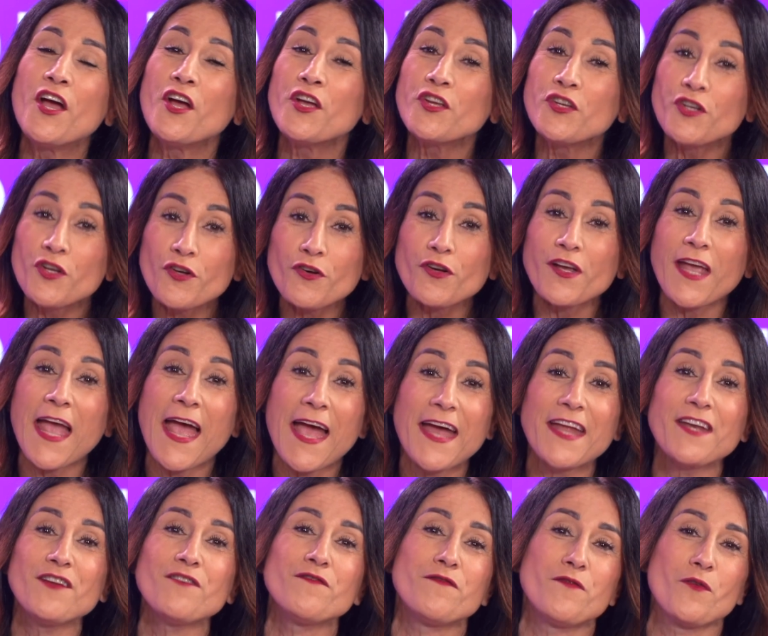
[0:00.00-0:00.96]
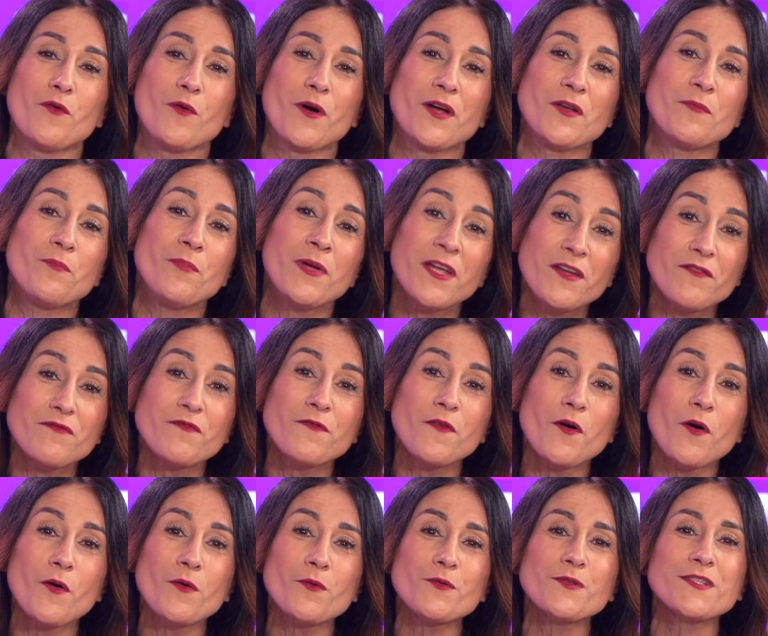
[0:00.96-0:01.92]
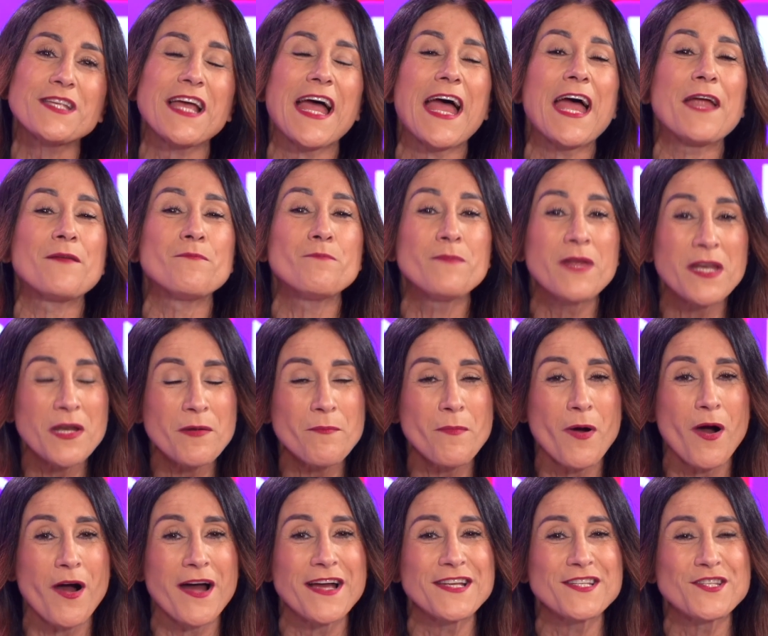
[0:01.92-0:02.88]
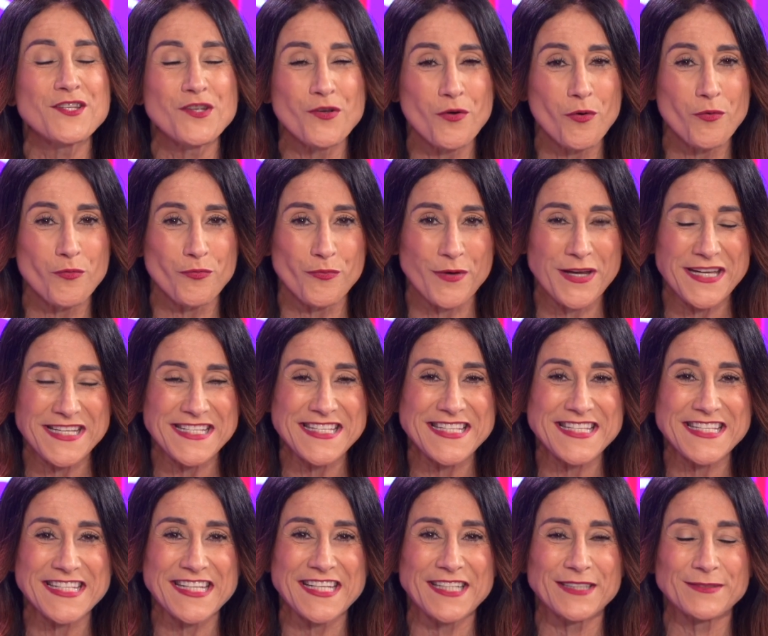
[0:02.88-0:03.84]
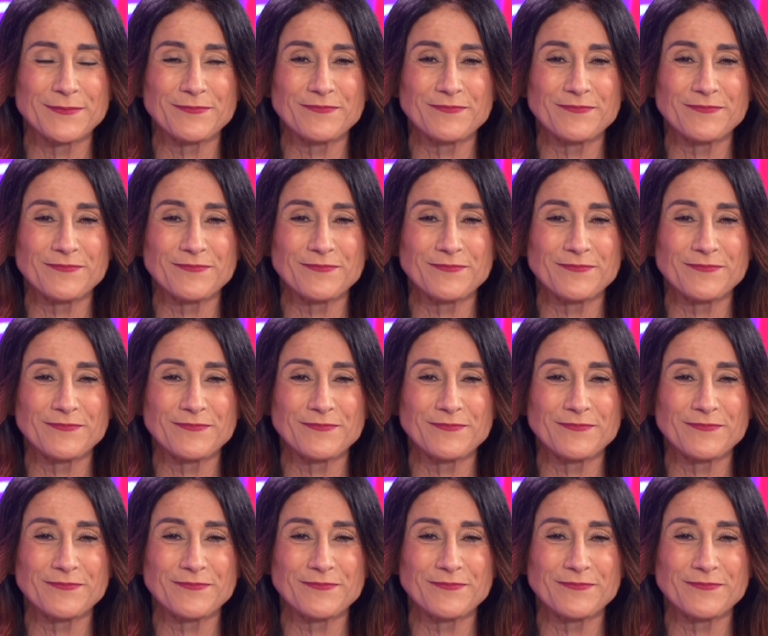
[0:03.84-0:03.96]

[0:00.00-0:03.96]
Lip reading: you can avoid pitfalls and minimise your risk.